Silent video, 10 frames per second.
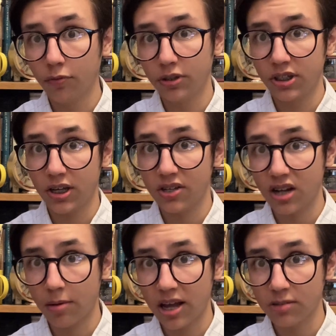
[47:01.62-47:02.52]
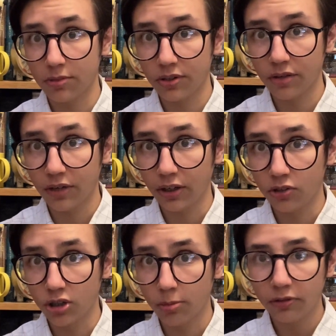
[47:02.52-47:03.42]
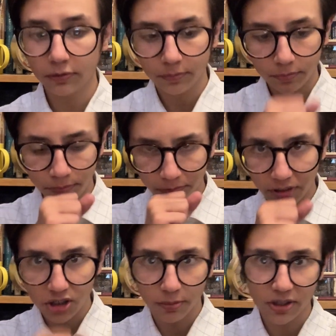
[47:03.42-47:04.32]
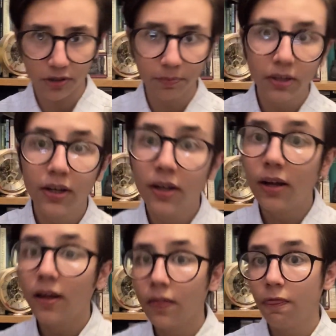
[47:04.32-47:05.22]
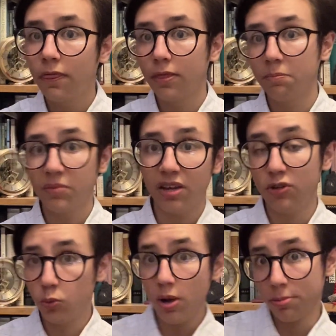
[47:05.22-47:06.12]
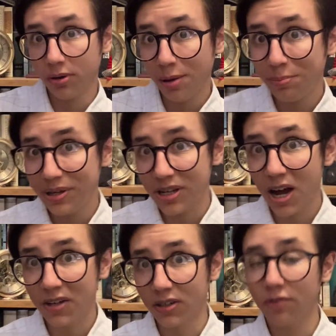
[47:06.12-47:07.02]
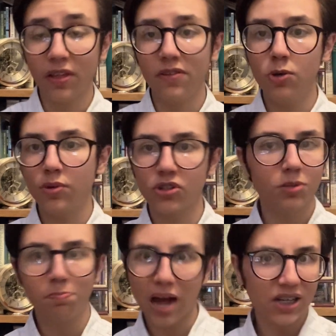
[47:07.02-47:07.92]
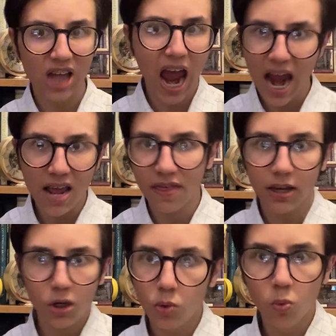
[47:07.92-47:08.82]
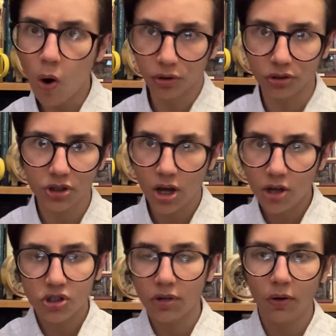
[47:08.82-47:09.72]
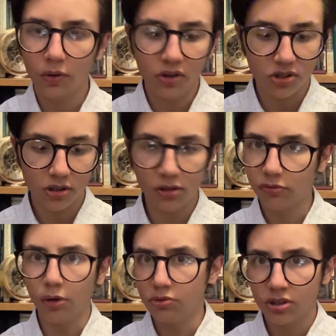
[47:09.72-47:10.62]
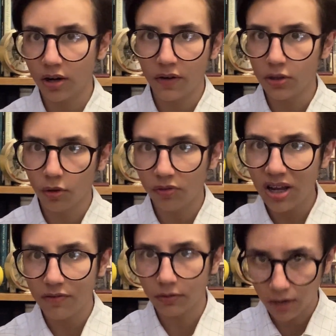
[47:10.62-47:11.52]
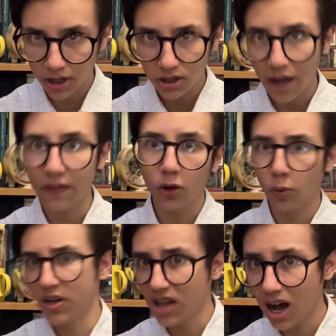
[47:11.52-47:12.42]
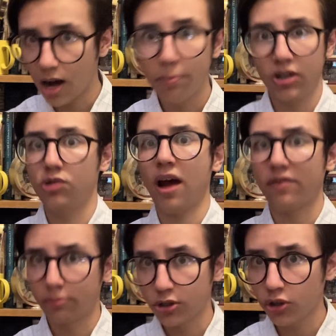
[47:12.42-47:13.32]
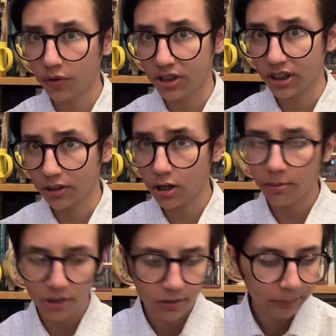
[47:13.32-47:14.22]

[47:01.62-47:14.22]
which Keir Starmer hasn't been doing a very good job of, Rachel Maskell, if you whip your MPs hard enough, then you can just pass anything you want, so long as the votes are in your favour, right? And they always are, because you have a majority in the Commons.